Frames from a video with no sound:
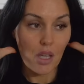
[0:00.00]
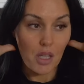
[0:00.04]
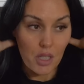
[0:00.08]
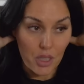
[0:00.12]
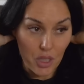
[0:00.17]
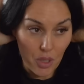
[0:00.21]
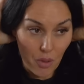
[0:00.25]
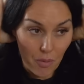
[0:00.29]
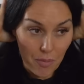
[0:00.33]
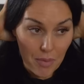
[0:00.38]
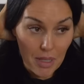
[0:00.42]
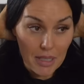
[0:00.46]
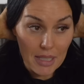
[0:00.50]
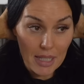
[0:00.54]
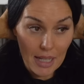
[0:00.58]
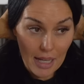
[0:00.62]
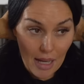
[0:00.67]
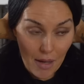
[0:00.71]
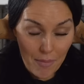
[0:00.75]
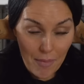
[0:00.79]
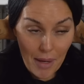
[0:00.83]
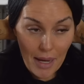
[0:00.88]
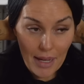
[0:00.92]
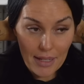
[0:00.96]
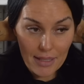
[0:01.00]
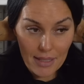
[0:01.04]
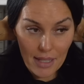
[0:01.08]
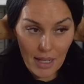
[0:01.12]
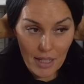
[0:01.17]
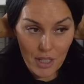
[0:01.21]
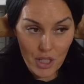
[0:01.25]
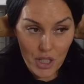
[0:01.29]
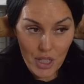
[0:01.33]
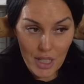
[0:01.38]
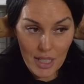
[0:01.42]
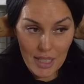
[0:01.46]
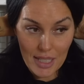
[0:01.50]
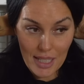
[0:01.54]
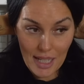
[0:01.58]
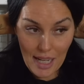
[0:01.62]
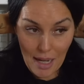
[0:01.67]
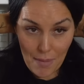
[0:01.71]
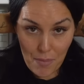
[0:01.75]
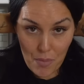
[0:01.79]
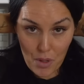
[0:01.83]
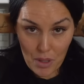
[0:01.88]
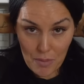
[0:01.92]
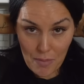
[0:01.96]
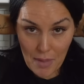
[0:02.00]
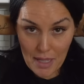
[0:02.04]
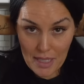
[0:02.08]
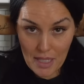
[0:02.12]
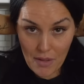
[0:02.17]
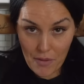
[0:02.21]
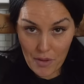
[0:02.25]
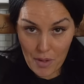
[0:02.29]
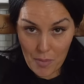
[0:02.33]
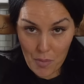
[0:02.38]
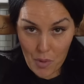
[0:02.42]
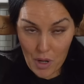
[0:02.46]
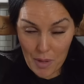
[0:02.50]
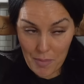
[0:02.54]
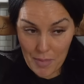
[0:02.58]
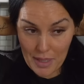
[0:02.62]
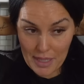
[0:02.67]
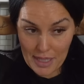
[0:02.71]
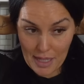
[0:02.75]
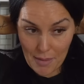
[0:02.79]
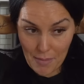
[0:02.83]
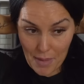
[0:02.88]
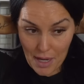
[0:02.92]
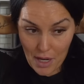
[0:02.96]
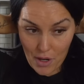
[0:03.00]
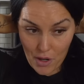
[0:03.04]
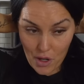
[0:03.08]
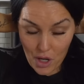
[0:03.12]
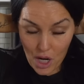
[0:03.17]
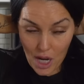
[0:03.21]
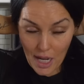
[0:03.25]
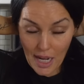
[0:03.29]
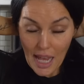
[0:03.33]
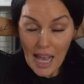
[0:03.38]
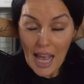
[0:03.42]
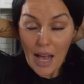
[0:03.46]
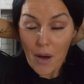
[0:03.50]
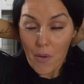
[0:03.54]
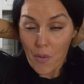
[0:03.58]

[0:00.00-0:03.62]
So I'm gonna take out my extensions and I booked myself an appointment to get my haircut.